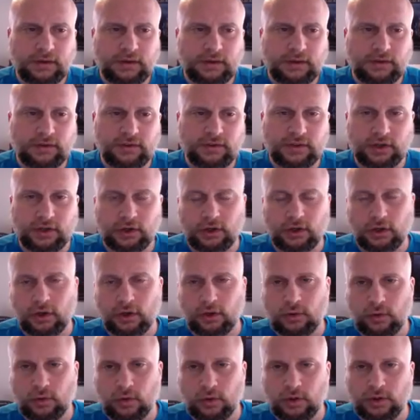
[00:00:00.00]
0
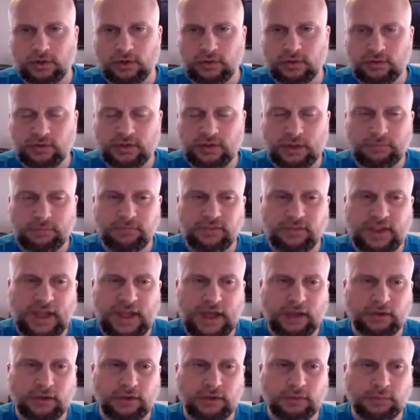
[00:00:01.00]
or to some
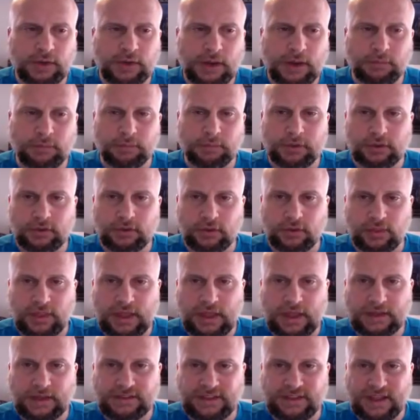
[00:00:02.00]
value, probably to the
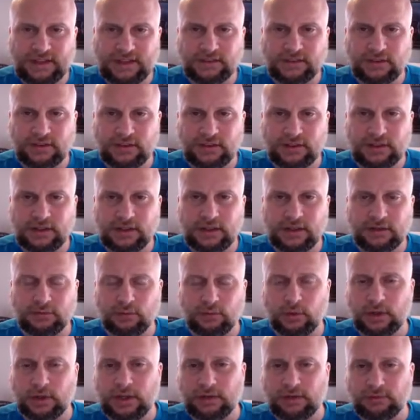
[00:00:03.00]
identity of
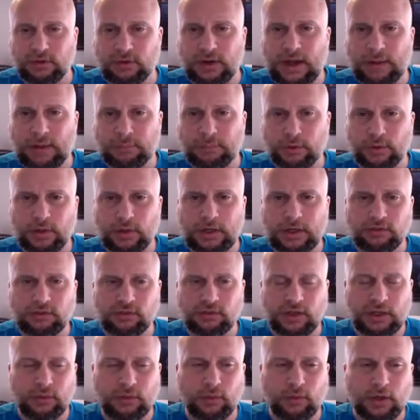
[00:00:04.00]
whatever
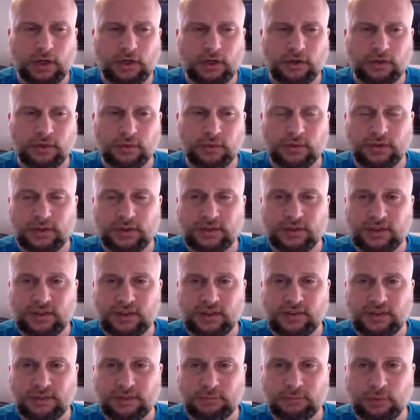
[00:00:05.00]
operation I want to do. In this
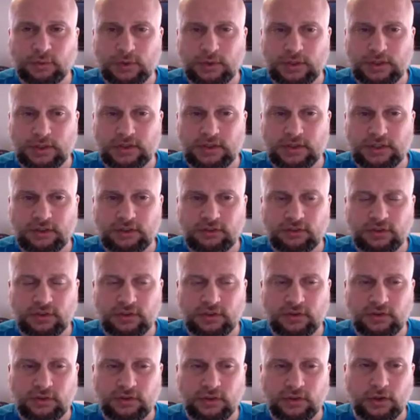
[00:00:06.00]
case I'm doing
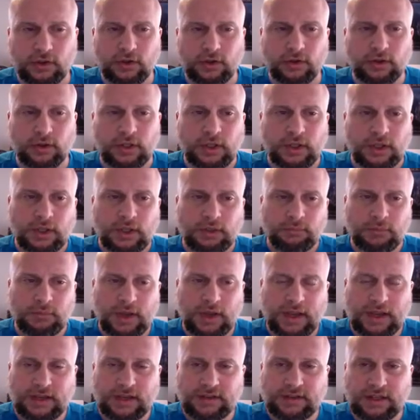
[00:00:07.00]
addition, so
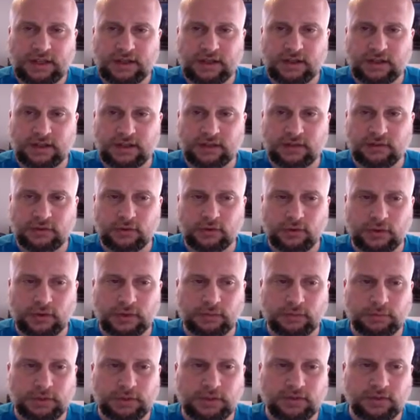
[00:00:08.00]
my identity is going
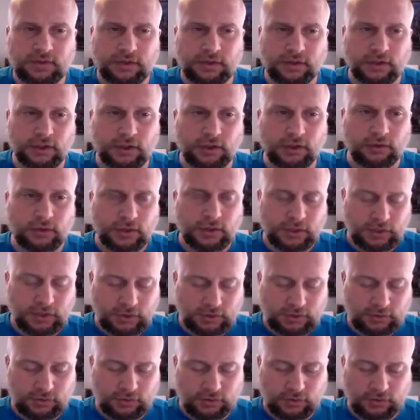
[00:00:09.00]
to be 0.
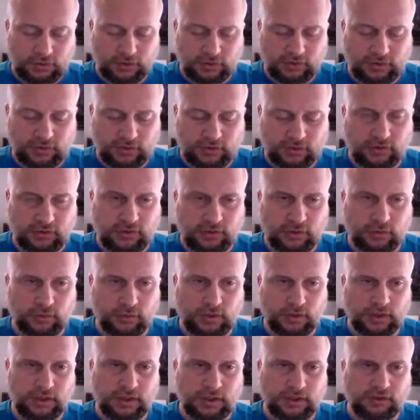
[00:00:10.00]
So this is to
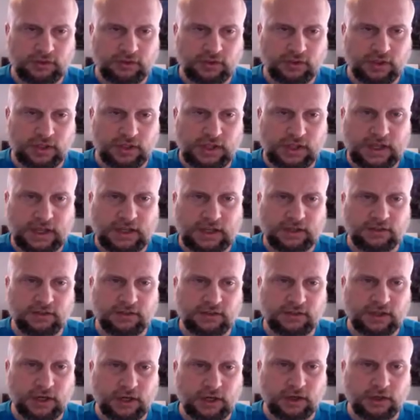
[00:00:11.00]

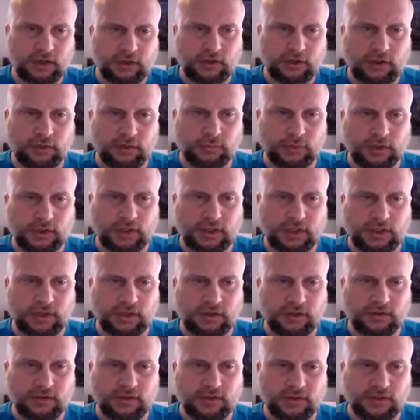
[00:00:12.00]
initialize our
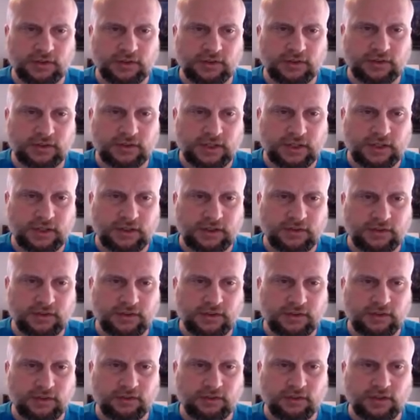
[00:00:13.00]
accumulators in this case.
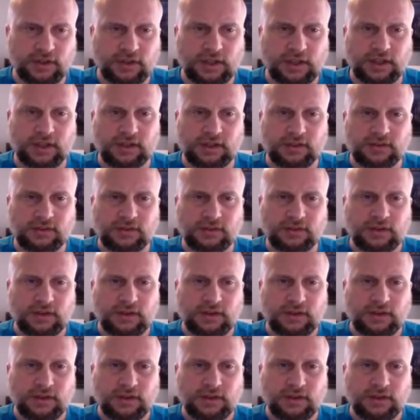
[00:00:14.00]
Initialize